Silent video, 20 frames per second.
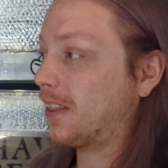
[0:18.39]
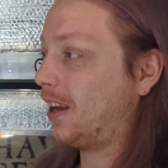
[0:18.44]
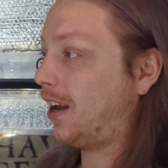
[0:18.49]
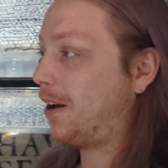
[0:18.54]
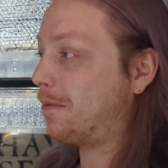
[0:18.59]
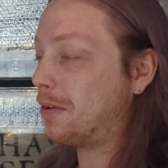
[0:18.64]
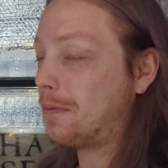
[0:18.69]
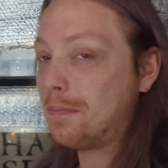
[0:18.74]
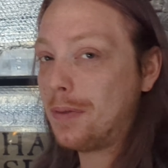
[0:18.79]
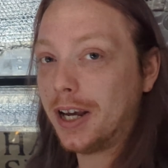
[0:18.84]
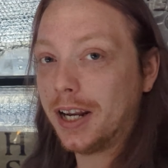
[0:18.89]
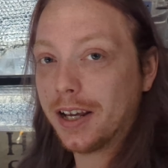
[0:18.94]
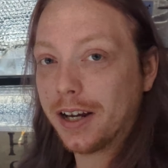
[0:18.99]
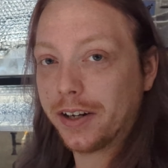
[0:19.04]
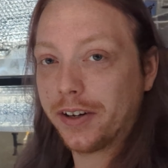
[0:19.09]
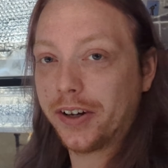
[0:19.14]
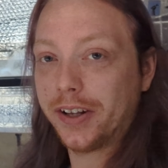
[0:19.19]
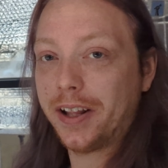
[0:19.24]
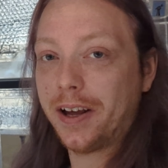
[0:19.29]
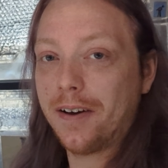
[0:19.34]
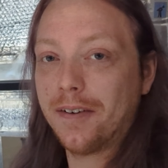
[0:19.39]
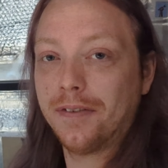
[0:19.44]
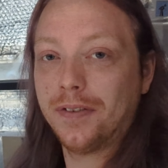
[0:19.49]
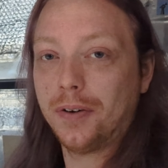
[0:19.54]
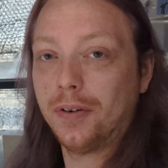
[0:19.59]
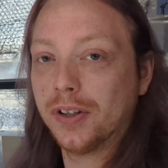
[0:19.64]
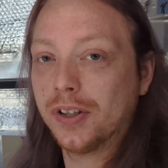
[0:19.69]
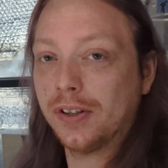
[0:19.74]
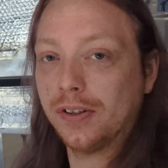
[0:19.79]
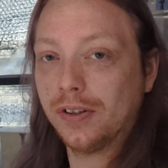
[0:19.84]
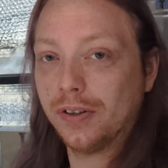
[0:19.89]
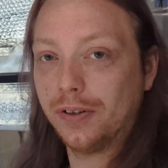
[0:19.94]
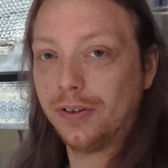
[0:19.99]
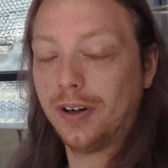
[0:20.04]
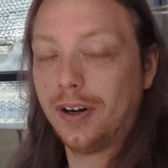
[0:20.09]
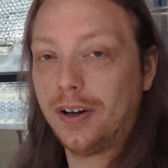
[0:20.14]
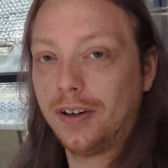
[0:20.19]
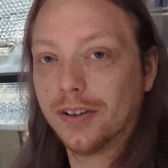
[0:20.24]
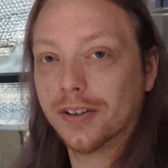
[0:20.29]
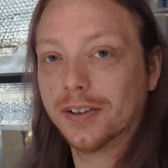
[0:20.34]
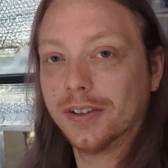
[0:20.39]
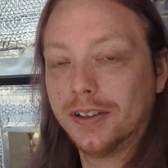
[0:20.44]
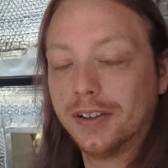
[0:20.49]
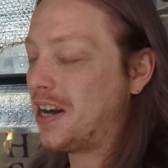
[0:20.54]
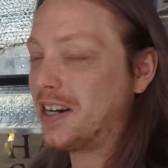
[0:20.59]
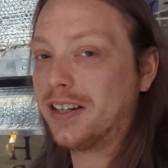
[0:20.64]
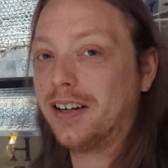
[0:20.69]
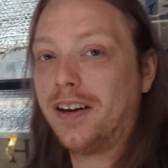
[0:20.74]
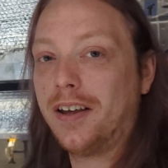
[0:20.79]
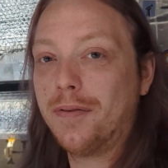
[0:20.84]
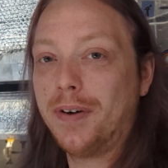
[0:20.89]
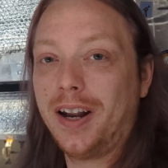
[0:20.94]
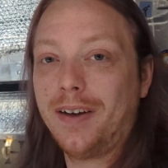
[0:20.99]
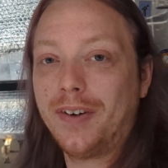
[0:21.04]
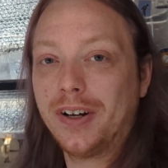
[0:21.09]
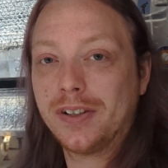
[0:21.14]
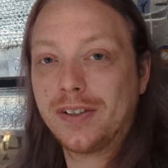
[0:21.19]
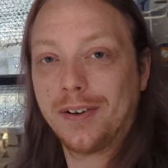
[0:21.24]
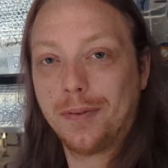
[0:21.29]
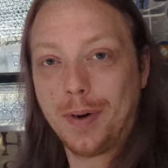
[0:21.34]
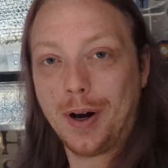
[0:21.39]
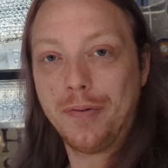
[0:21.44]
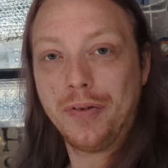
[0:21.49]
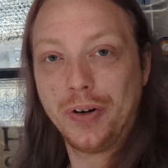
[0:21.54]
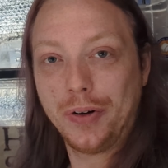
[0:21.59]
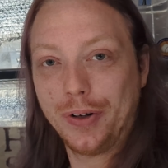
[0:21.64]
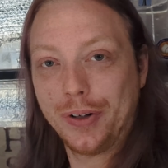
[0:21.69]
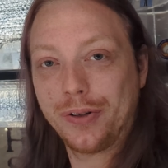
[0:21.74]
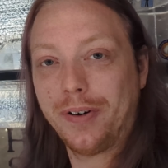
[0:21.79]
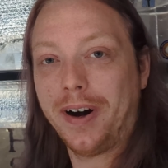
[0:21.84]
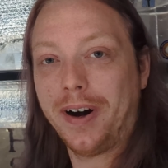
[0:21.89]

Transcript: I've been meaning to do that for so long. Basically, whenever summer rolls